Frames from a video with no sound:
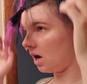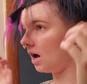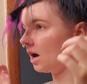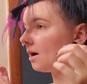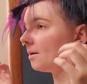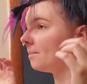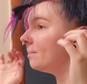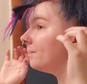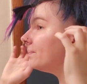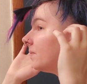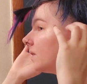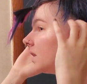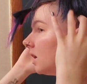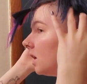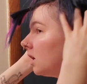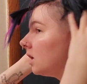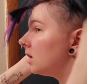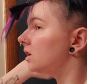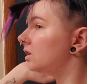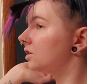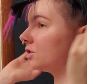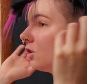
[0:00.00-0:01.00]
Um,
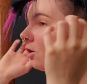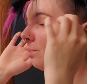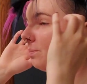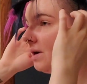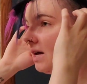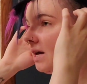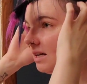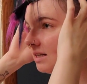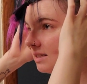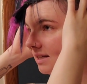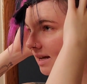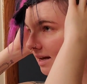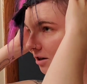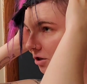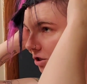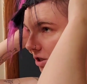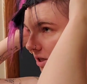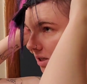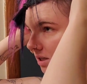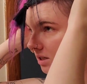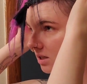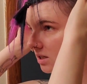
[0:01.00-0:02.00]
so pick
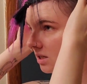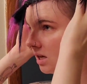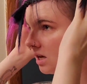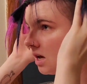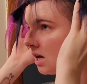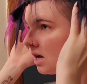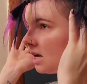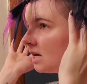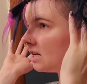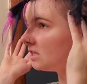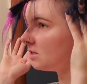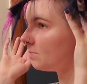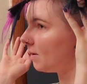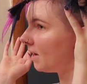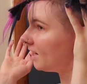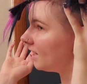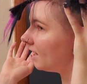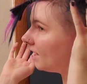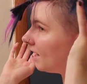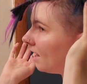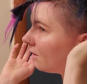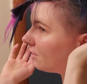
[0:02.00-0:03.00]
sections.
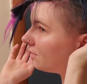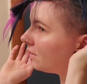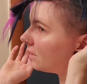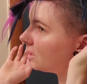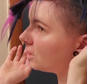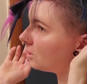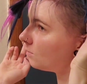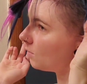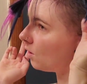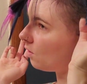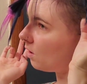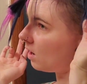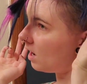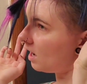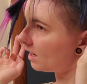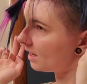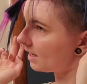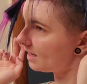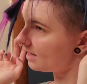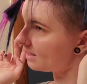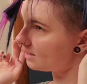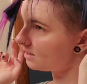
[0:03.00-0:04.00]
Depending on how thick your mohawk
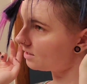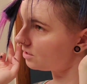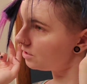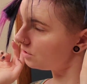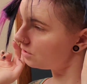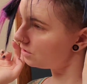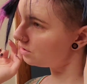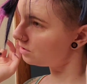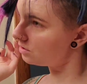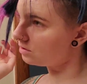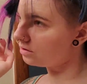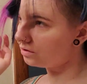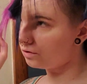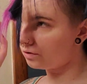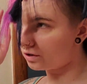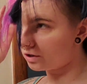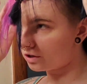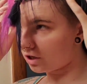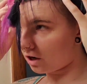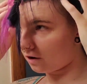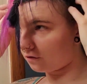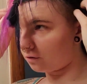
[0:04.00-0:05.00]
is, you can
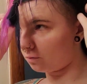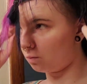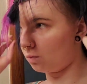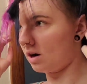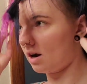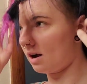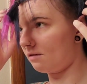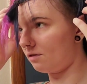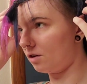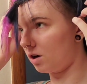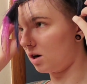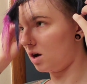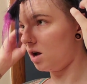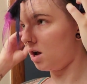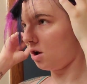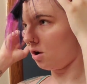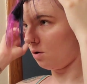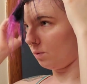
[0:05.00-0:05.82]
start from wherever.